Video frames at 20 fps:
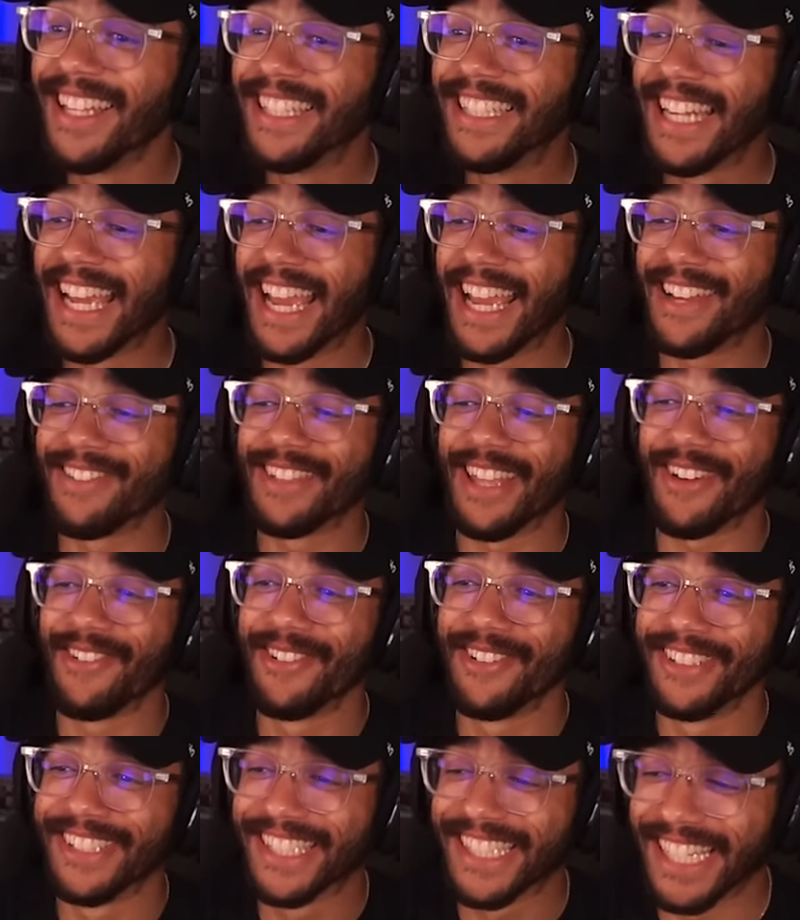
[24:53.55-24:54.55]
Damn, that
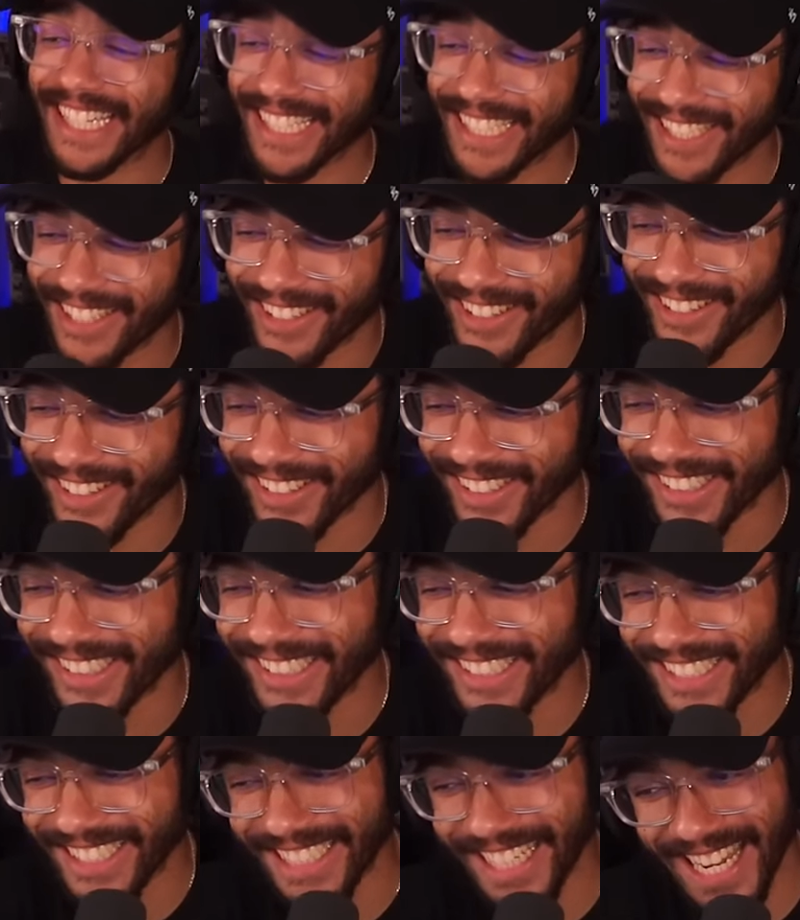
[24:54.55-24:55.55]
one was kind of
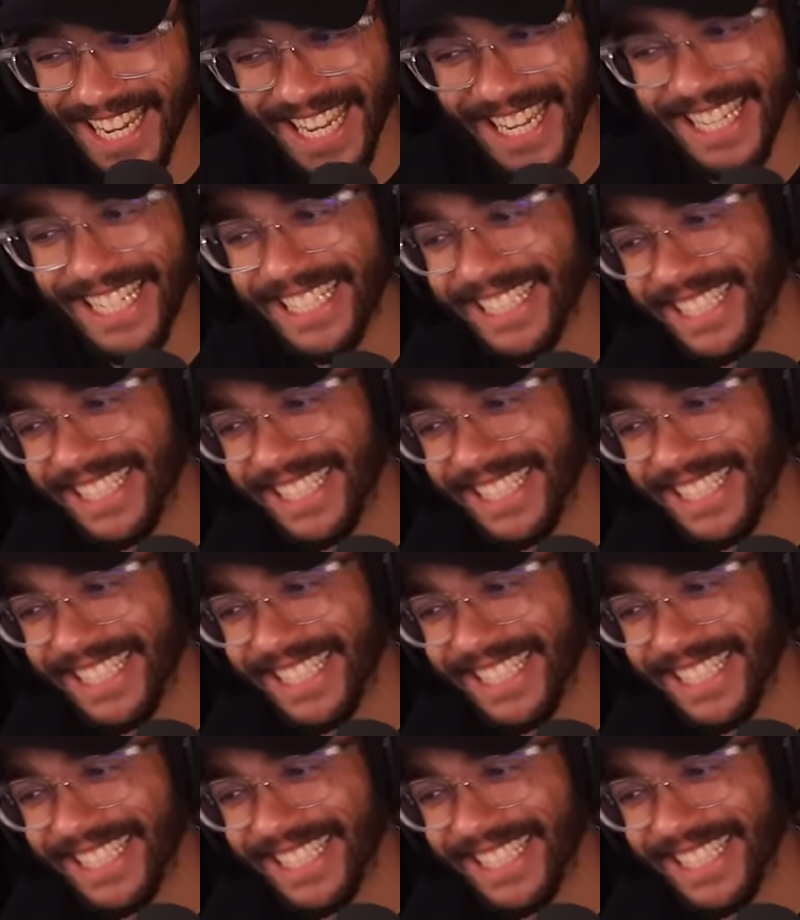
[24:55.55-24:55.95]
hard. Shit.